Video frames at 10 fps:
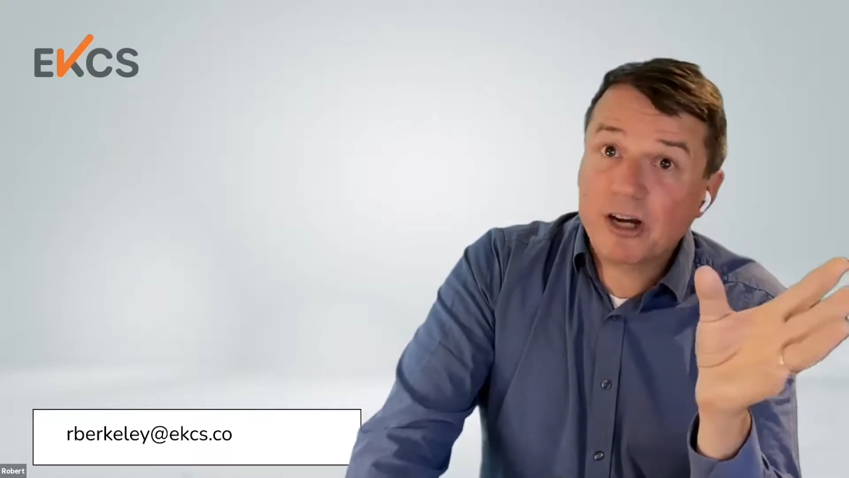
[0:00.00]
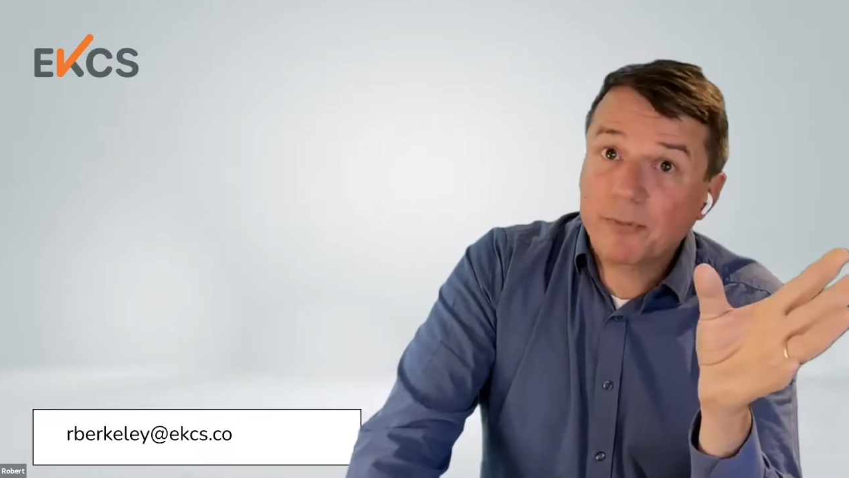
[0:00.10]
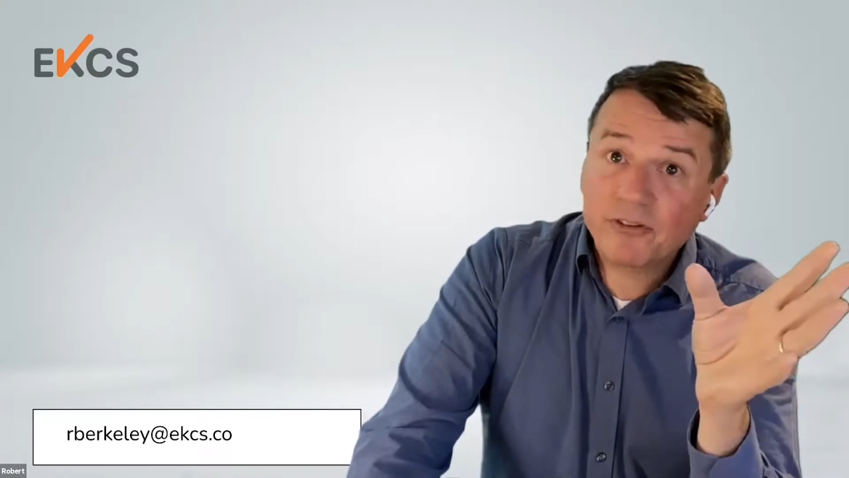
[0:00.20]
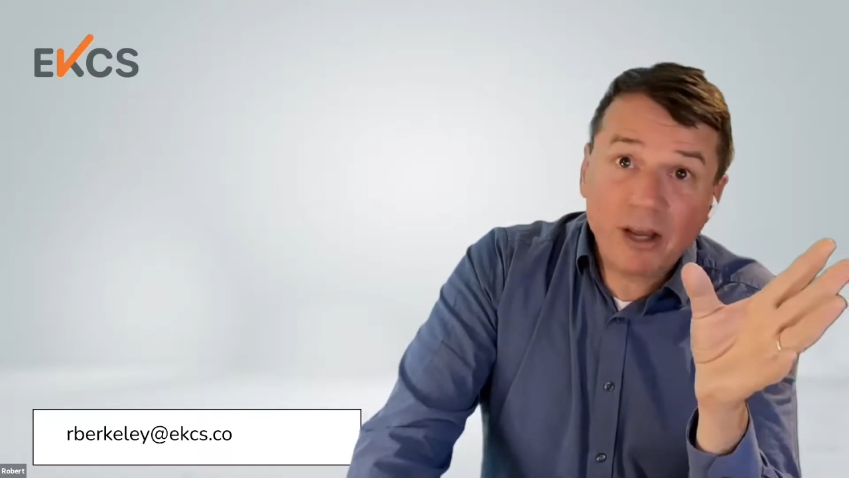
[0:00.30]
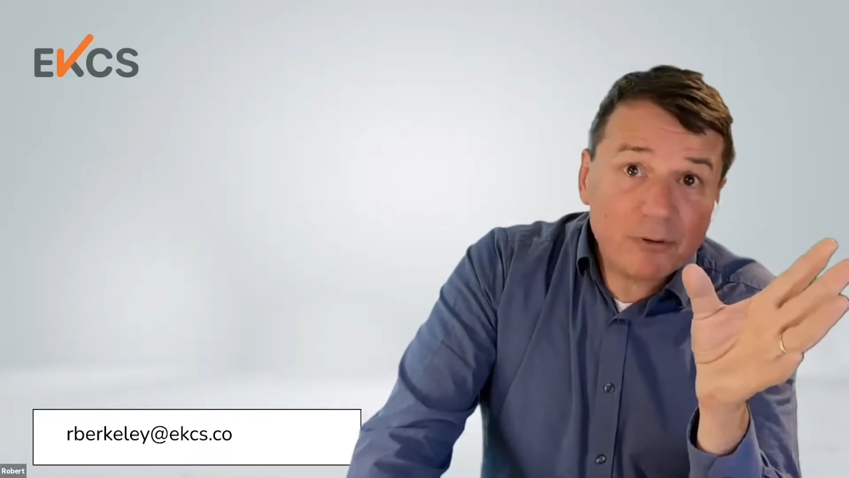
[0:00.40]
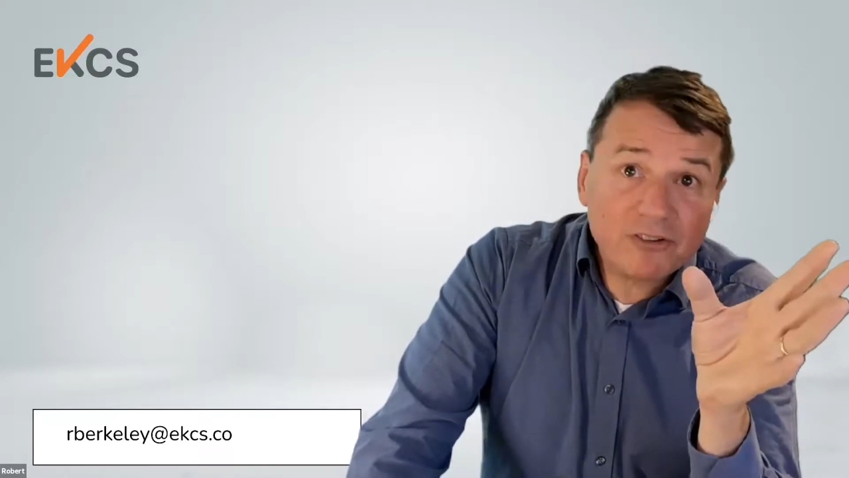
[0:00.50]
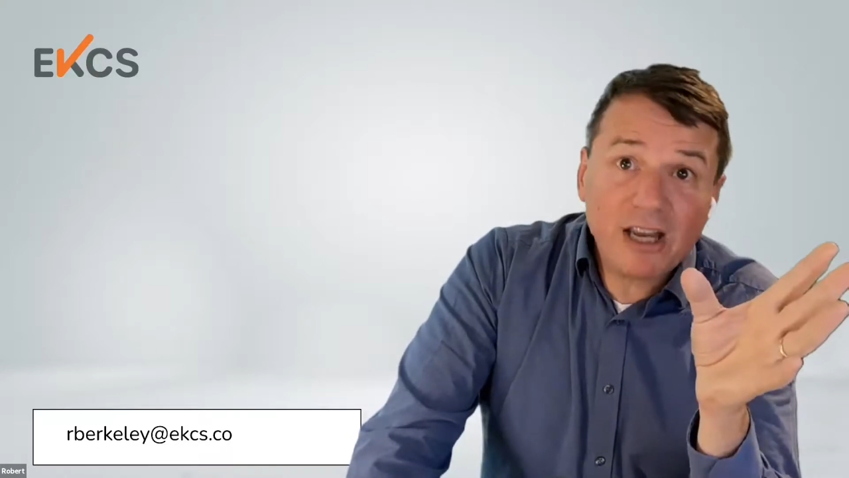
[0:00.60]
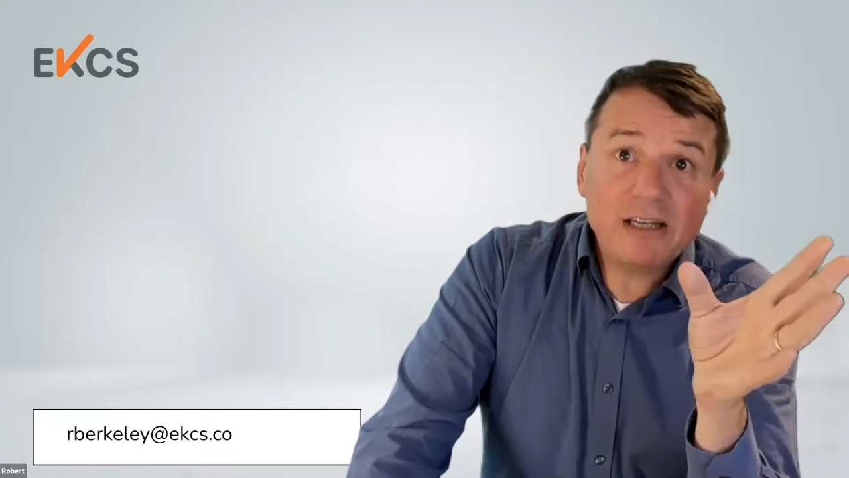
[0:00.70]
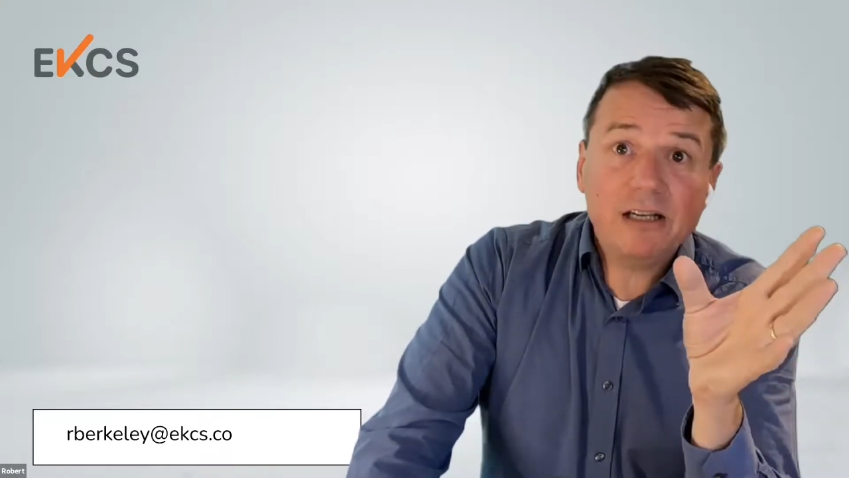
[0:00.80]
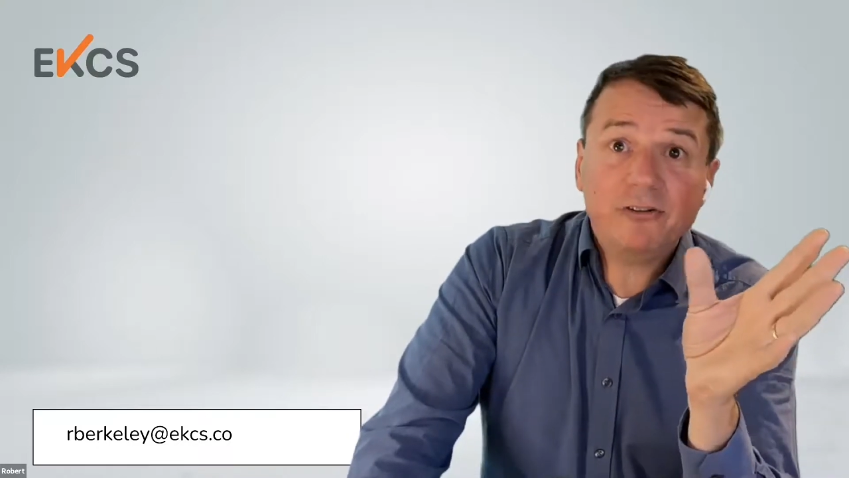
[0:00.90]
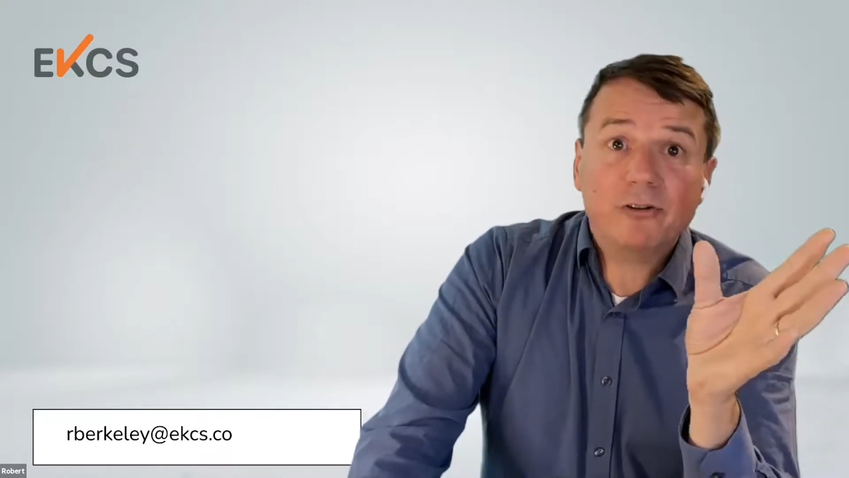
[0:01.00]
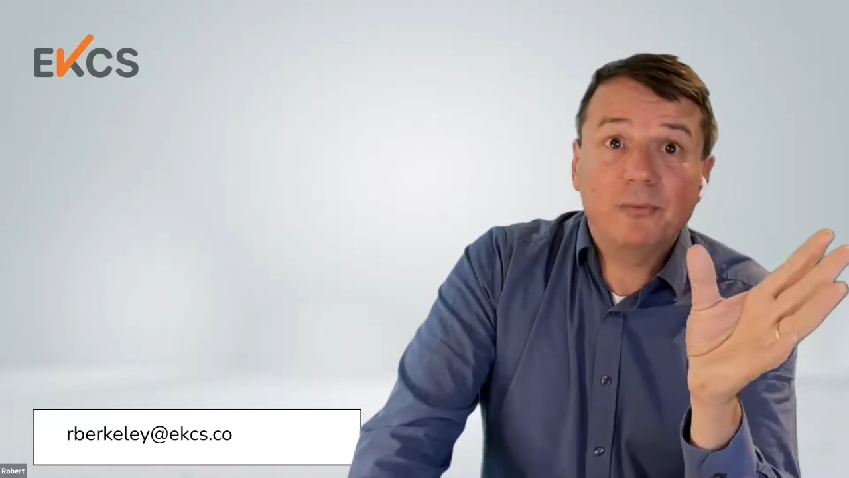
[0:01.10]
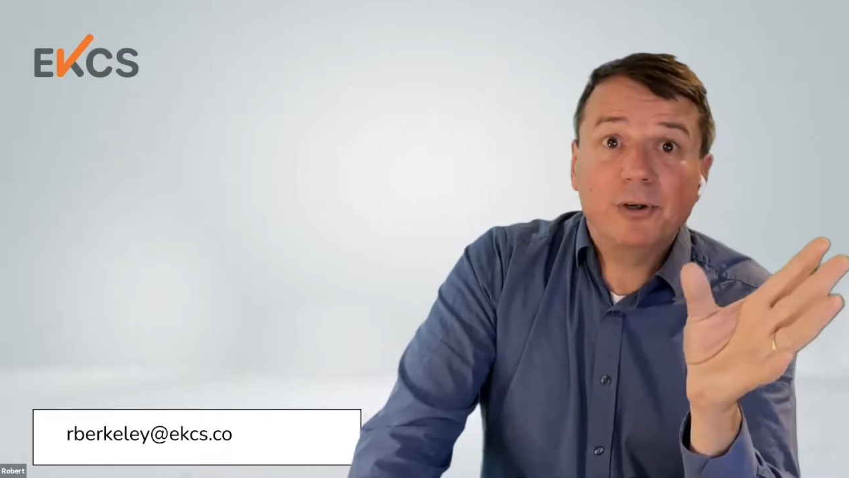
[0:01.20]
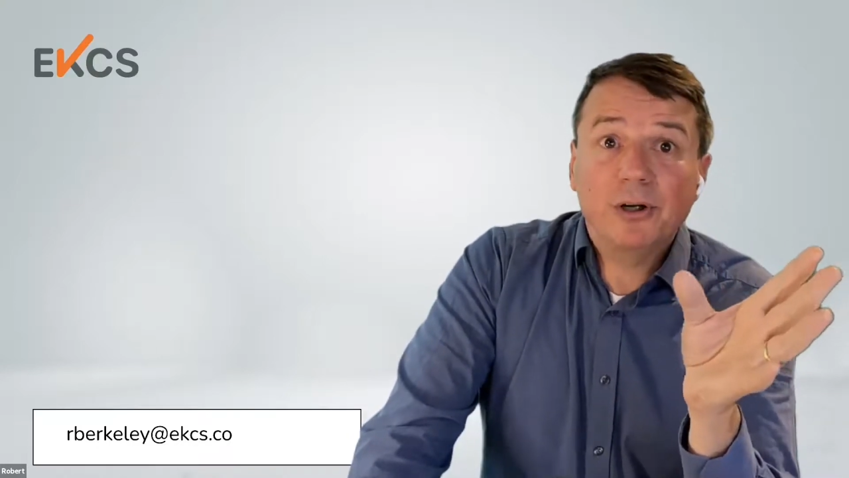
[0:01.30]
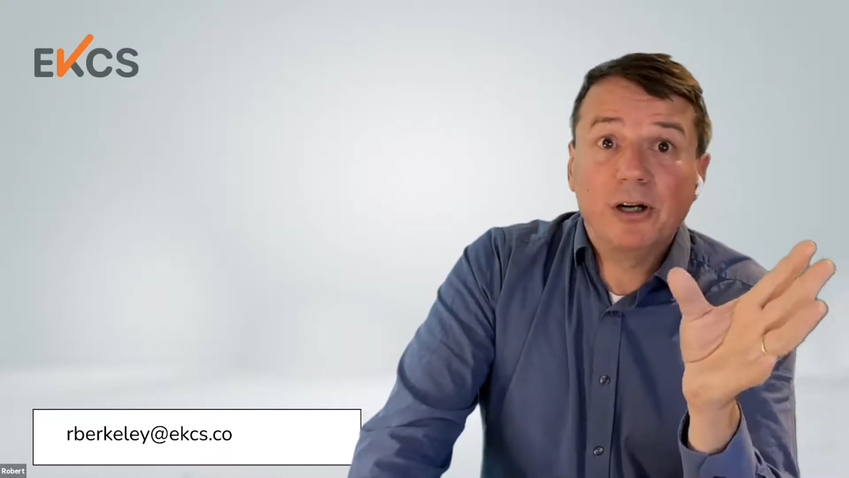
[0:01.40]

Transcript: some are 10 years or more,